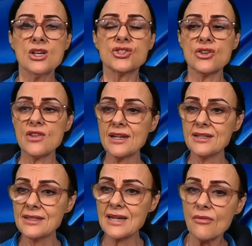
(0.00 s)
So they
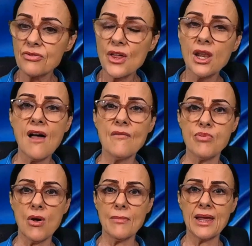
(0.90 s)
get the love
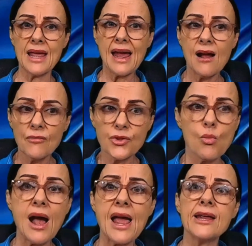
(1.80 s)
bombing out the
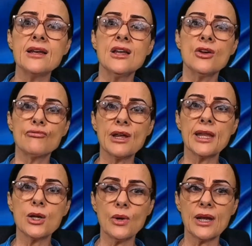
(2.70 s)
way
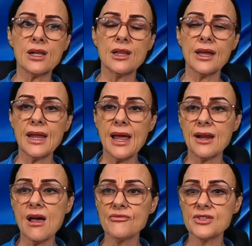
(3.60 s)
really quickly. And
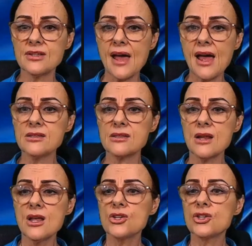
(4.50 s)
after that,
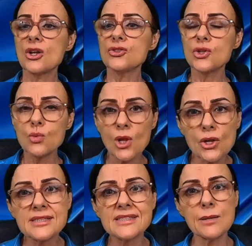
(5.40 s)
you will
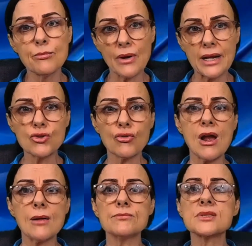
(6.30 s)
only see
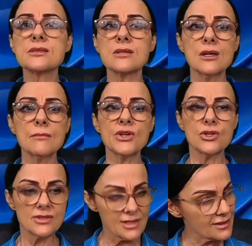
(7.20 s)
breadcrumbs,
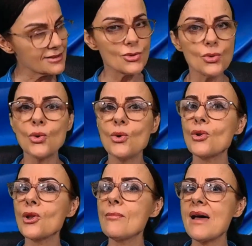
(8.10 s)
because then it's
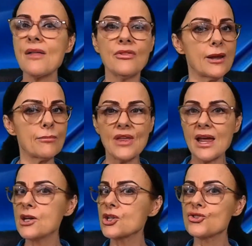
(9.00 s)
all about them.
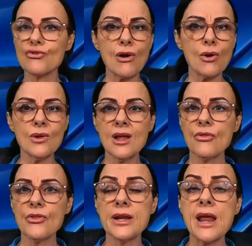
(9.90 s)
They control
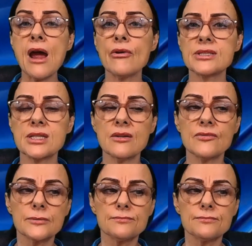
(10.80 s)
the narrative.